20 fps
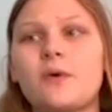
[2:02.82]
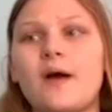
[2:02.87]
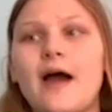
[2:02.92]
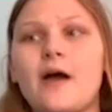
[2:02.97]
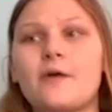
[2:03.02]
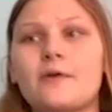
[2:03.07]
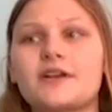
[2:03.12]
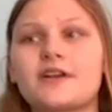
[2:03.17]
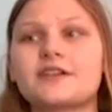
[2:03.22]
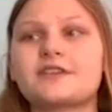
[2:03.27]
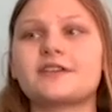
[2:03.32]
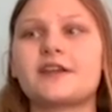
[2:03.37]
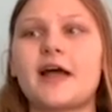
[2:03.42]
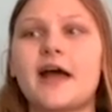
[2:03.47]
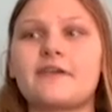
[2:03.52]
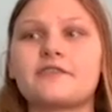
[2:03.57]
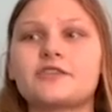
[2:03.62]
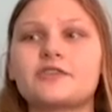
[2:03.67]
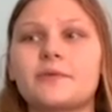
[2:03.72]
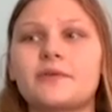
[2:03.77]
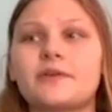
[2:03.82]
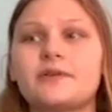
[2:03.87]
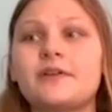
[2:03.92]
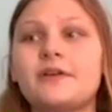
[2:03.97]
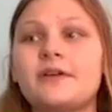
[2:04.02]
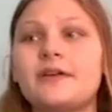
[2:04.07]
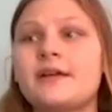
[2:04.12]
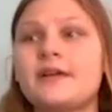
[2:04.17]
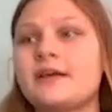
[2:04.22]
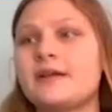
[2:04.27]
hours and have someone
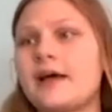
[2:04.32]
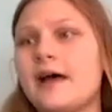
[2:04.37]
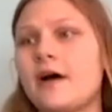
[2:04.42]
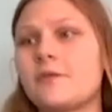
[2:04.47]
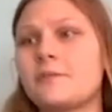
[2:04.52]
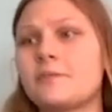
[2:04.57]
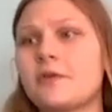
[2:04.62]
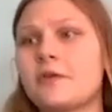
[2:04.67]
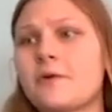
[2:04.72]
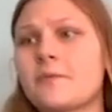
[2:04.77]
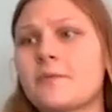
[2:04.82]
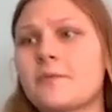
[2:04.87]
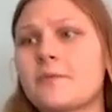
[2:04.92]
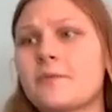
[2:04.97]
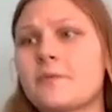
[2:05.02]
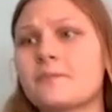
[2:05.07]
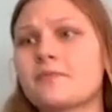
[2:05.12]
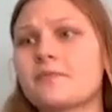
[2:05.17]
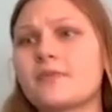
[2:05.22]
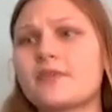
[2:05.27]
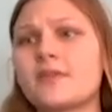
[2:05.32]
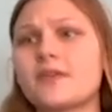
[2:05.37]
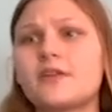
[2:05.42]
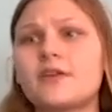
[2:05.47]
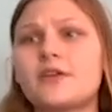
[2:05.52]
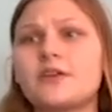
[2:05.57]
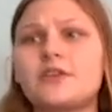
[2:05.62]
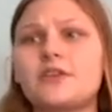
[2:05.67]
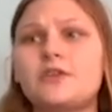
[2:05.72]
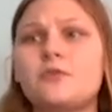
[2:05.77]
help you.
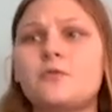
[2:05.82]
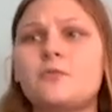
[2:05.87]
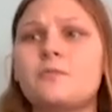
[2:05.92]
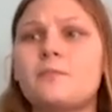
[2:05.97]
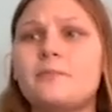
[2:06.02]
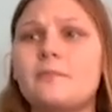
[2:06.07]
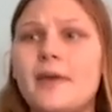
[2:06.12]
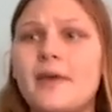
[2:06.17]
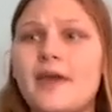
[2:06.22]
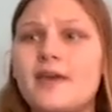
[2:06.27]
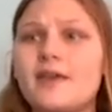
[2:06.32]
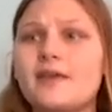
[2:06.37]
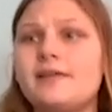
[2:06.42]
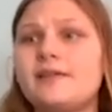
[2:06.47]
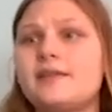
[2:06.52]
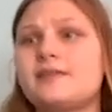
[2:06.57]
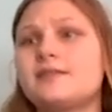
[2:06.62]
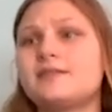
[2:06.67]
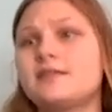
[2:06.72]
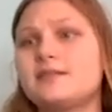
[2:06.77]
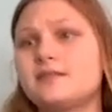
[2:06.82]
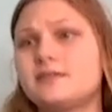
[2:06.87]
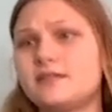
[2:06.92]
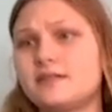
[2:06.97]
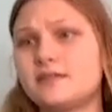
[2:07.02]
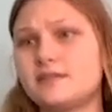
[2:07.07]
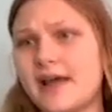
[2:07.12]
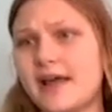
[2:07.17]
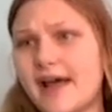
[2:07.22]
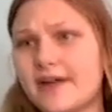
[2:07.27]
You may
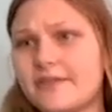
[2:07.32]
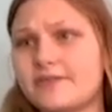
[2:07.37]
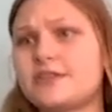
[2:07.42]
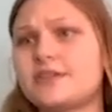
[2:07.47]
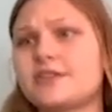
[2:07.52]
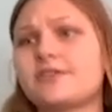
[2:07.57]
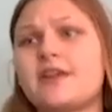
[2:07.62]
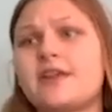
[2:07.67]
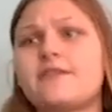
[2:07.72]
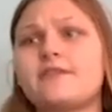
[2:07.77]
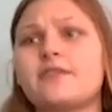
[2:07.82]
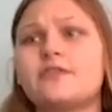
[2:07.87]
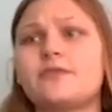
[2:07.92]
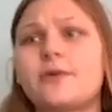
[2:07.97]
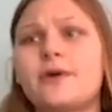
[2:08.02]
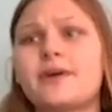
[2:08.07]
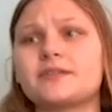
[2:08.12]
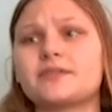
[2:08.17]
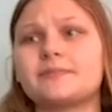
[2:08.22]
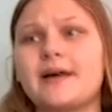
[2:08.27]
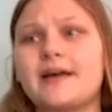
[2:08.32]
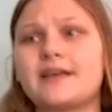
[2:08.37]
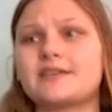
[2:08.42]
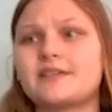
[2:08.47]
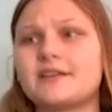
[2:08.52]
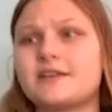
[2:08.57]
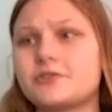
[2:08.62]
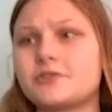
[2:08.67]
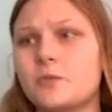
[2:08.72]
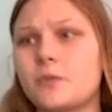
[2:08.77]
have to leave a voice
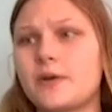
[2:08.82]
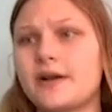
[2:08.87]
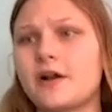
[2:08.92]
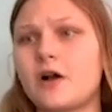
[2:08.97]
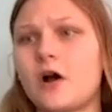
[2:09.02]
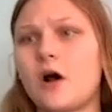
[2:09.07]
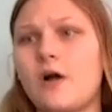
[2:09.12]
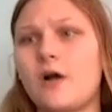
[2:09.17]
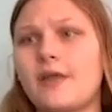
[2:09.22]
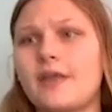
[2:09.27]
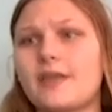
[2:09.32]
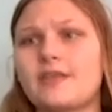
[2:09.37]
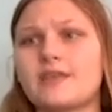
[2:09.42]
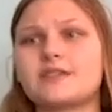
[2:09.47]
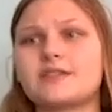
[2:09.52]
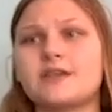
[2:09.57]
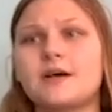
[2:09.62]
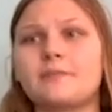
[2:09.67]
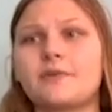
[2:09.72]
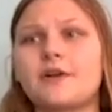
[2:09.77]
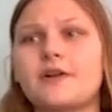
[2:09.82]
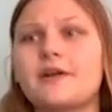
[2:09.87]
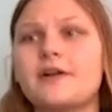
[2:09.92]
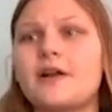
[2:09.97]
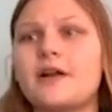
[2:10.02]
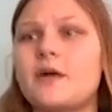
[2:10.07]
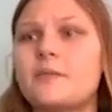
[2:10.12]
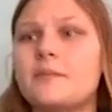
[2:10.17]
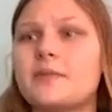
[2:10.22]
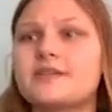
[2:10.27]
message when calling this number,
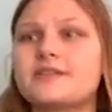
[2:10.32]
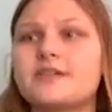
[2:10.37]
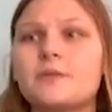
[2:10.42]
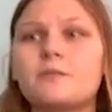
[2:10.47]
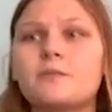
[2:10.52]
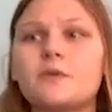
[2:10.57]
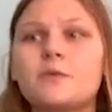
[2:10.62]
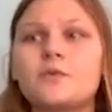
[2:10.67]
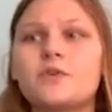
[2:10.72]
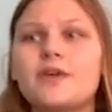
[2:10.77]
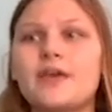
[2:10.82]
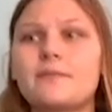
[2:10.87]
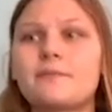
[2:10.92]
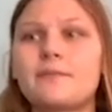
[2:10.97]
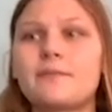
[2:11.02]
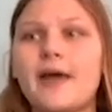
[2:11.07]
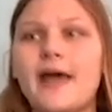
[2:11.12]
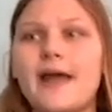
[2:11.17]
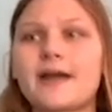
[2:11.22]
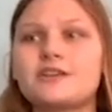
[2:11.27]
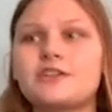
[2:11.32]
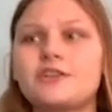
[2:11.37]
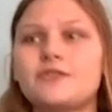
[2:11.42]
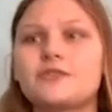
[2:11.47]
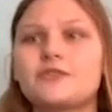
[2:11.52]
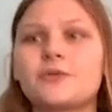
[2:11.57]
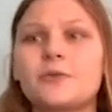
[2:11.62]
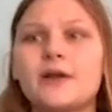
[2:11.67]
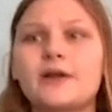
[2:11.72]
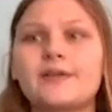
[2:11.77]
but someone will get back to you
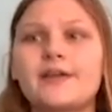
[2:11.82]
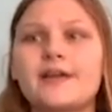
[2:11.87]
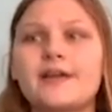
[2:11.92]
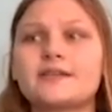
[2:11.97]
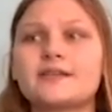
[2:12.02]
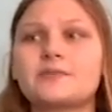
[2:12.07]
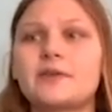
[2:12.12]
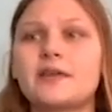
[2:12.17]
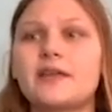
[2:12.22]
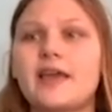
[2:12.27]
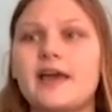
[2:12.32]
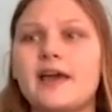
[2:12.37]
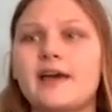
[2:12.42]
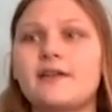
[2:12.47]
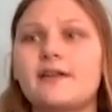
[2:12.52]
as quickly as we can.